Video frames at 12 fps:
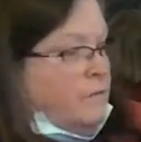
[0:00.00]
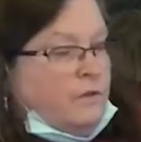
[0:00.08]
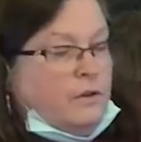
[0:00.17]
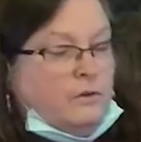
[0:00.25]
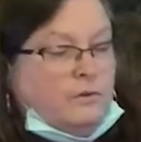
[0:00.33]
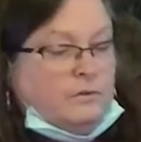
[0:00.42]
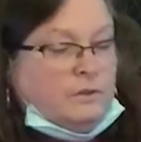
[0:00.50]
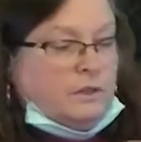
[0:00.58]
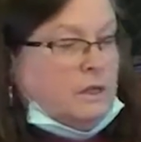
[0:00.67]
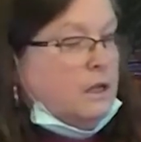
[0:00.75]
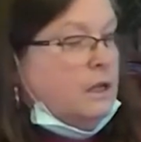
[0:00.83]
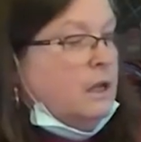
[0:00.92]
of
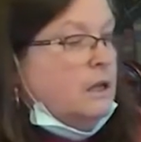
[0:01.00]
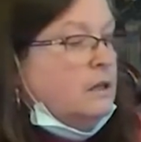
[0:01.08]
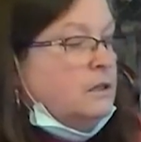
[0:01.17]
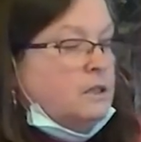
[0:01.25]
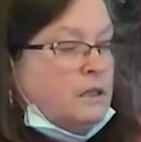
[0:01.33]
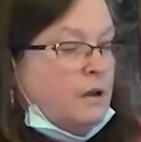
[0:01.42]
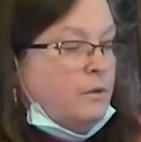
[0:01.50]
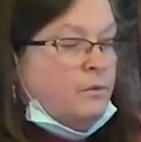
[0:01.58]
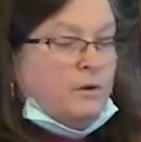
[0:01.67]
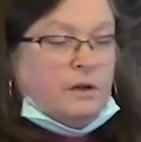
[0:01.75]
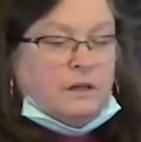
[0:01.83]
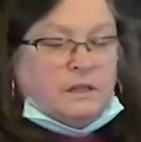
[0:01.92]
those. So
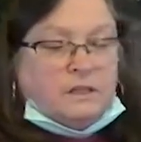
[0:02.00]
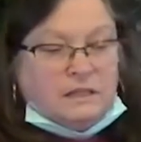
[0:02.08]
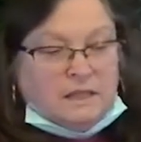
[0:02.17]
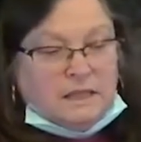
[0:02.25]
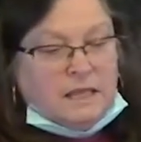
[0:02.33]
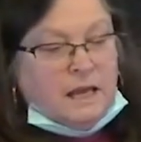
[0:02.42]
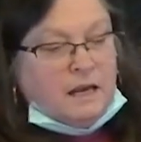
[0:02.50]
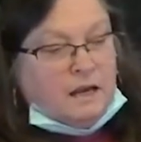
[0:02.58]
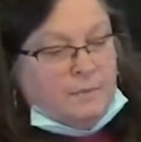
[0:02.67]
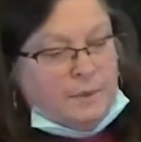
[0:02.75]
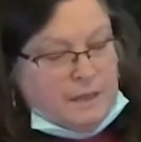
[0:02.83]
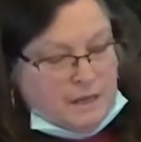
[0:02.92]
we're going to stick that
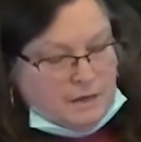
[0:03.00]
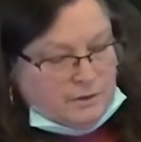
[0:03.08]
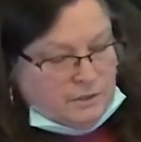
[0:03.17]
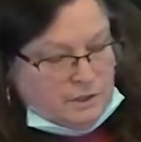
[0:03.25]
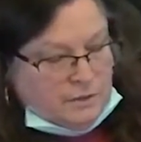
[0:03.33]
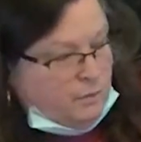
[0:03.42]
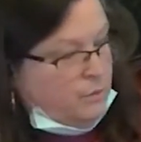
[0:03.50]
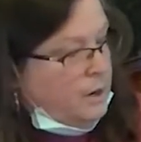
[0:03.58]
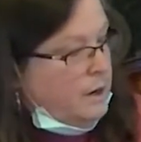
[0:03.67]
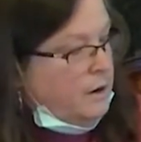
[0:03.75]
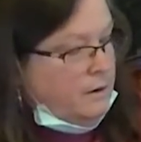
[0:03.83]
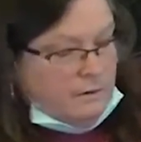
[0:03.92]
up here
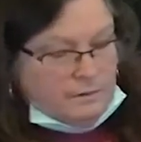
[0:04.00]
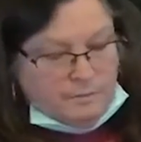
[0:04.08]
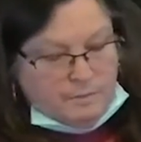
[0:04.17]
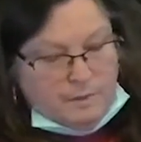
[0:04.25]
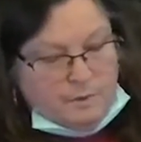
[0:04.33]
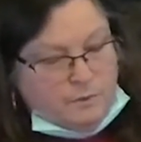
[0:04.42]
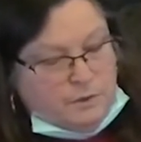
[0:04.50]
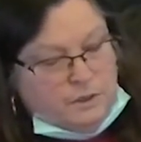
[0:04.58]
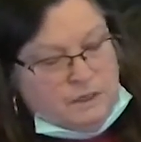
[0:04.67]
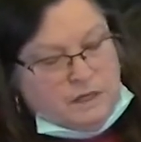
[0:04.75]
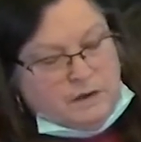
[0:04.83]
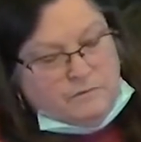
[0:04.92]
somewhere. Maybe we'll
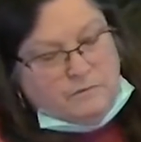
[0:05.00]
stick it